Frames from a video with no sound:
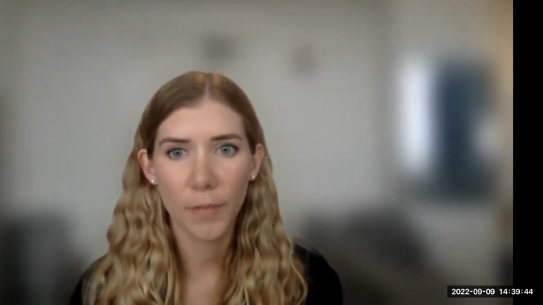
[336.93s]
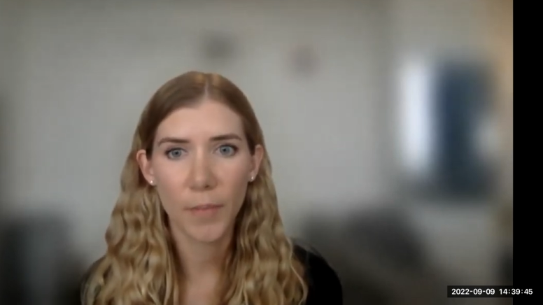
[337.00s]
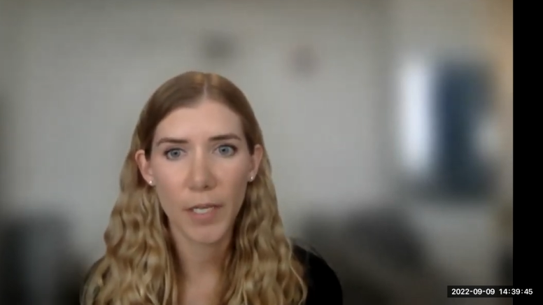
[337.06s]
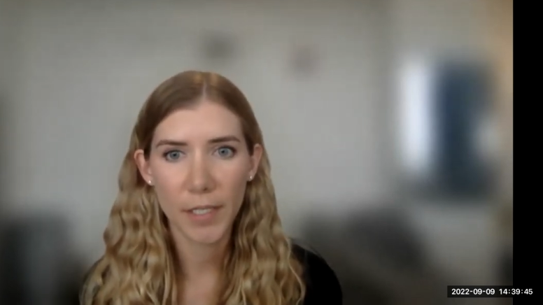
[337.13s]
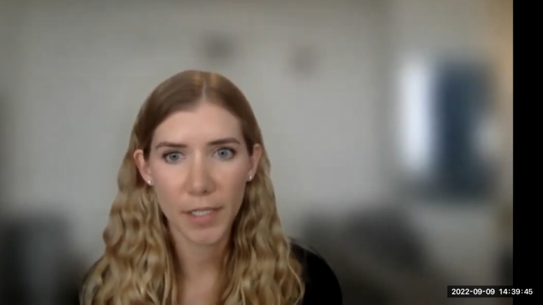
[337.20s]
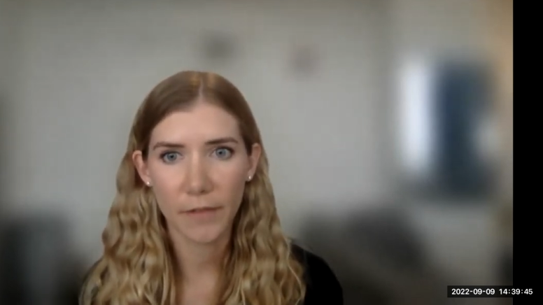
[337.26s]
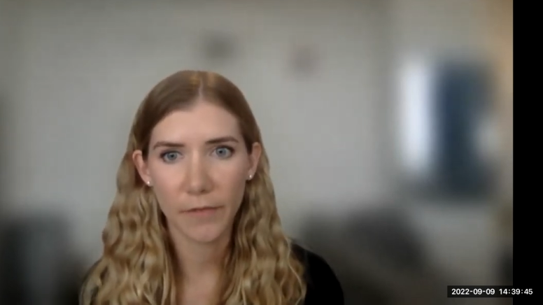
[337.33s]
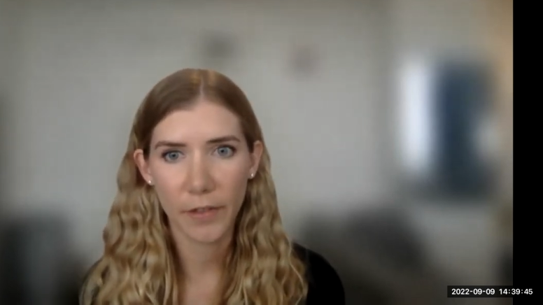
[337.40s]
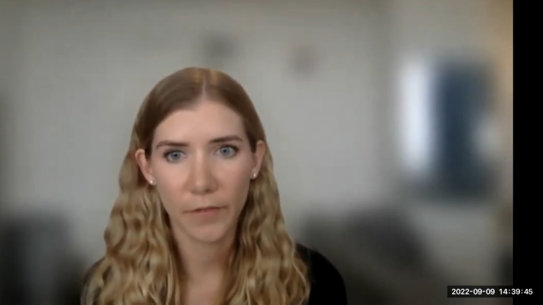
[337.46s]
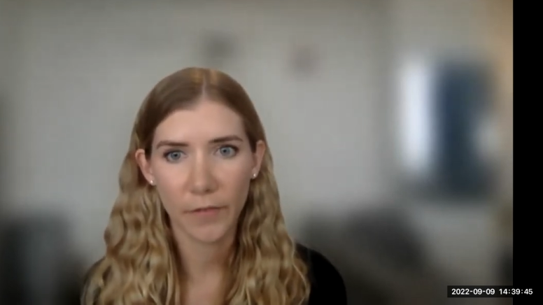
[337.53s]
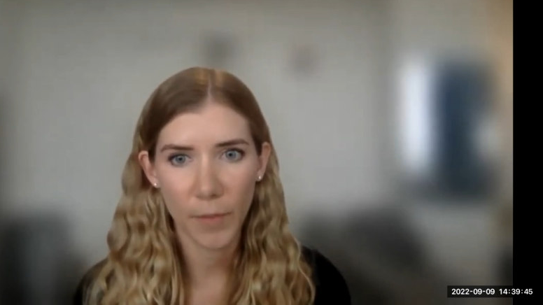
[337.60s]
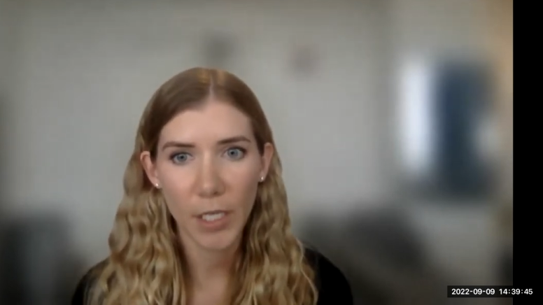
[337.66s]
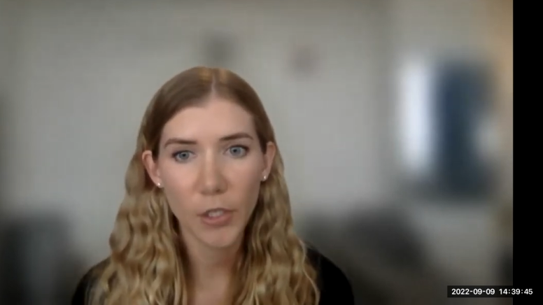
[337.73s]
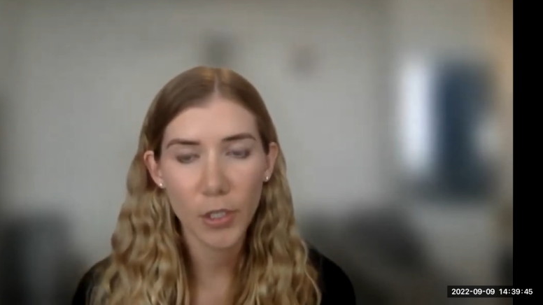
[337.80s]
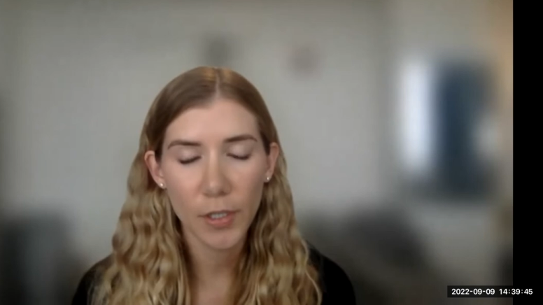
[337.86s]
the pieces of
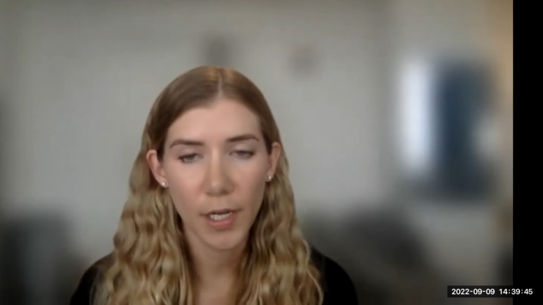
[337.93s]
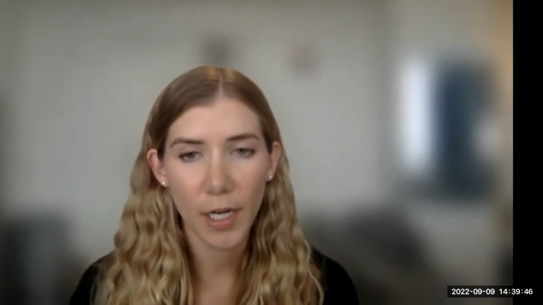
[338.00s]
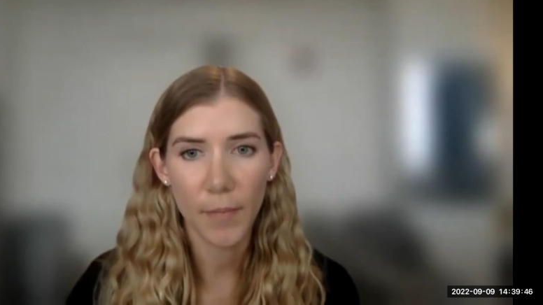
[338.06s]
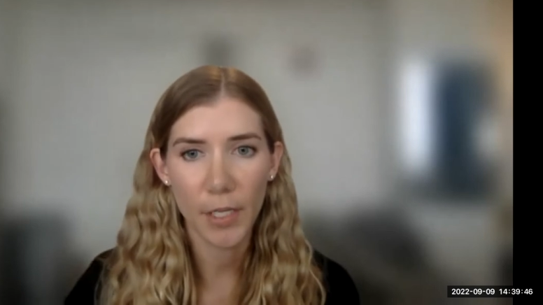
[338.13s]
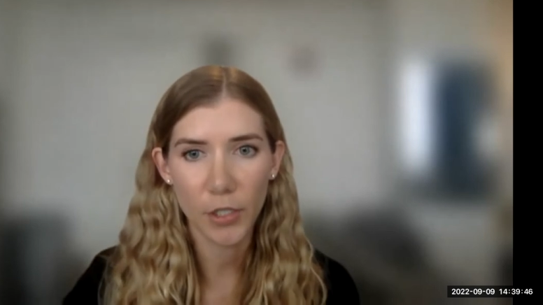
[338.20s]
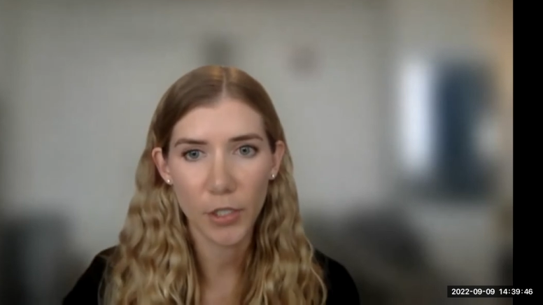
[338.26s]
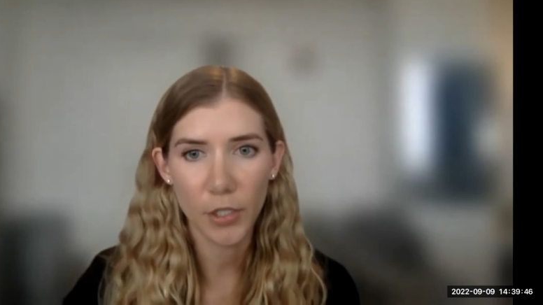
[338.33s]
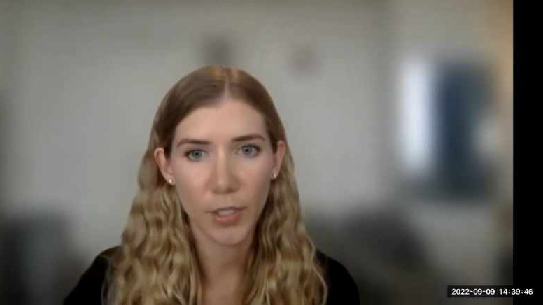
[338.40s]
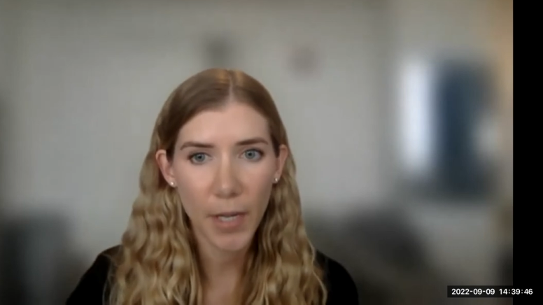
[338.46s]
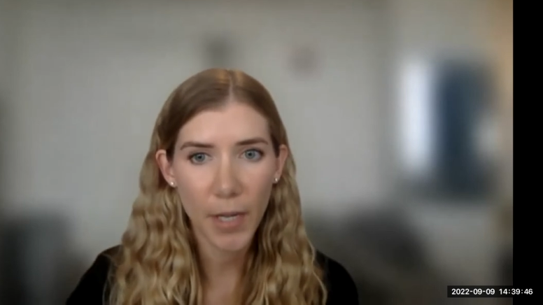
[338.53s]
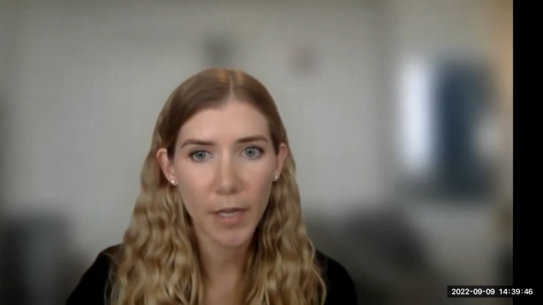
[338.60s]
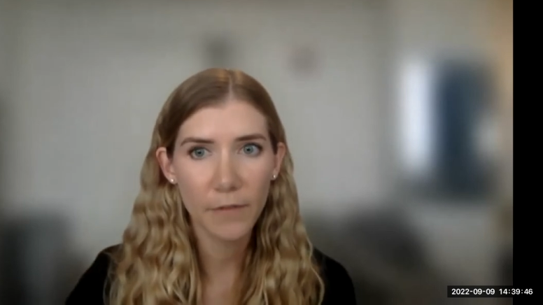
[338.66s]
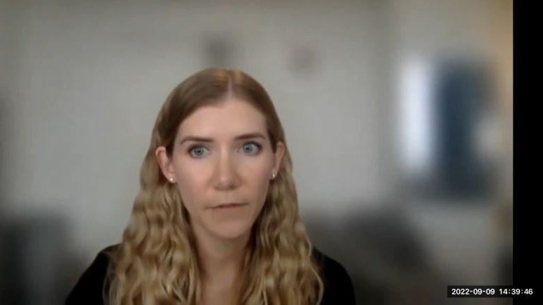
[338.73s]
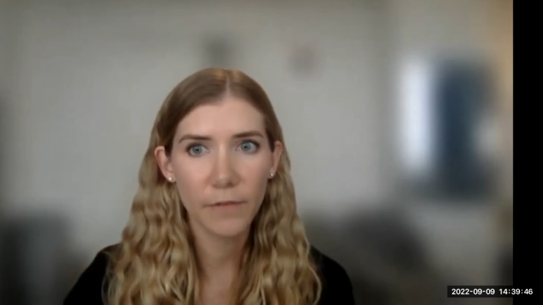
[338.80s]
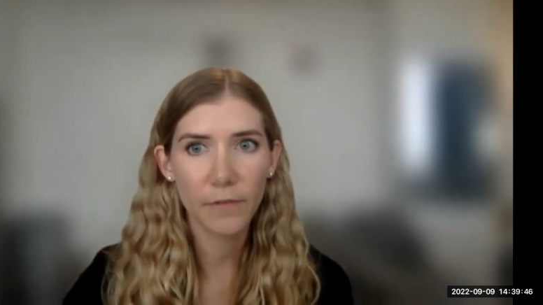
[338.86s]
information that I mentioned
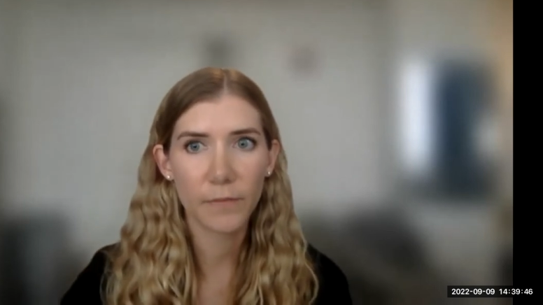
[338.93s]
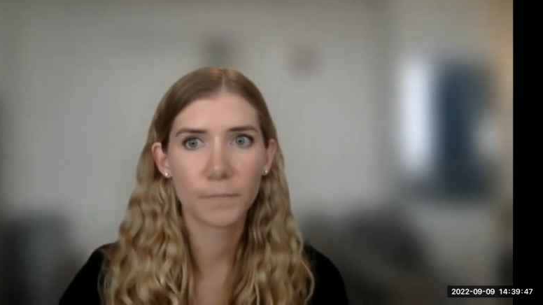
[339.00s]
above,